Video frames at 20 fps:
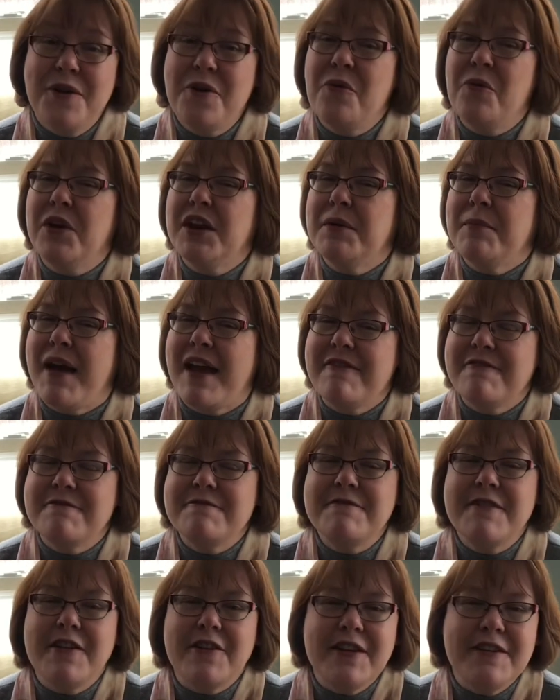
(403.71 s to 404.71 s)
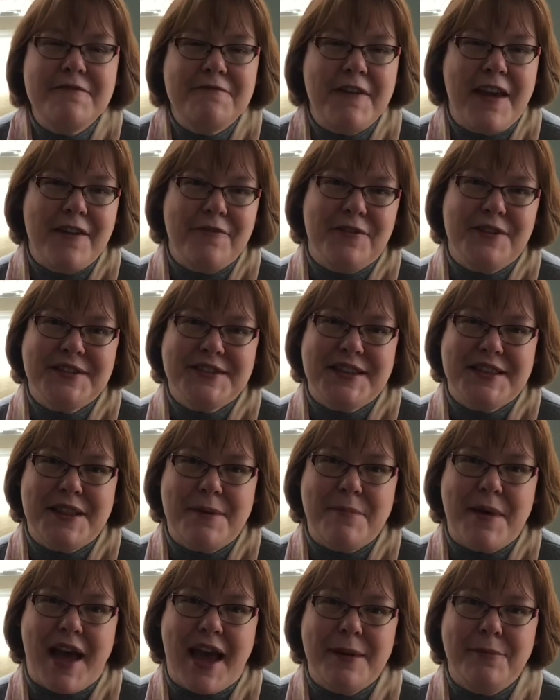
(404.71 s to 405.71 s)
One of my very favorites in the
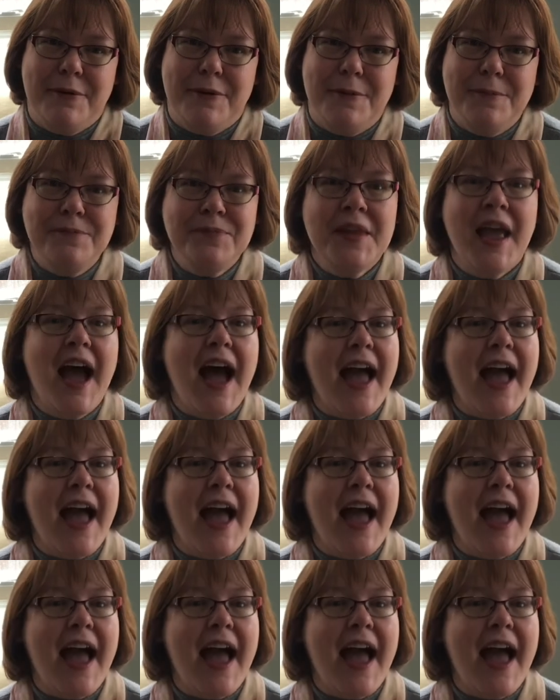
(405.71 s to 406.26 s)
Bible. I